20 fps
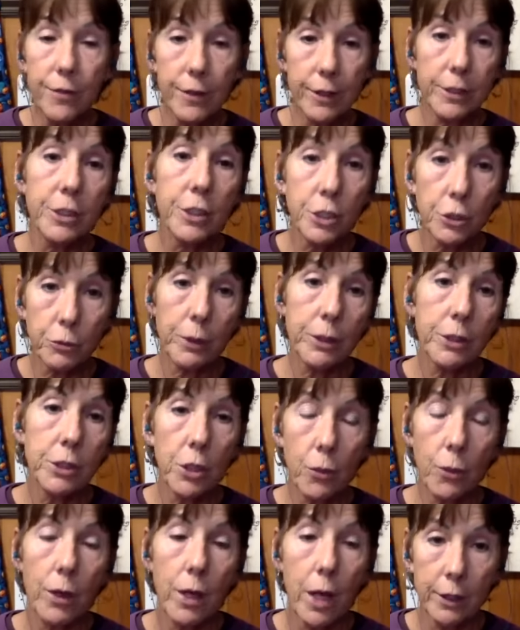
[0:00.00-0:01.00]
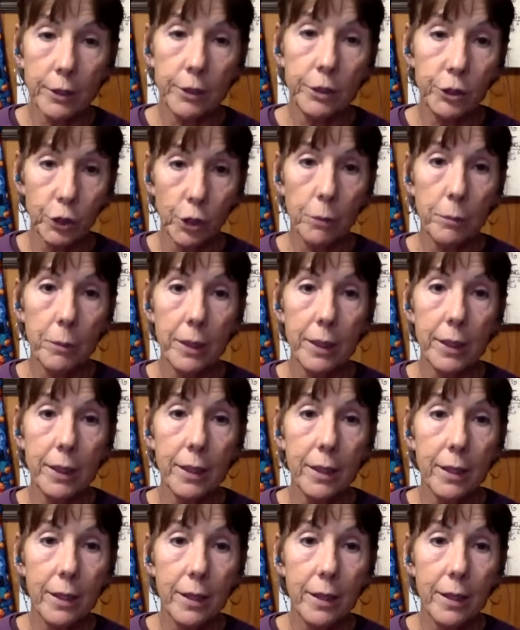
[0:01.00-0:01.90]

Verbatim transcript: this is what's going on in Germany.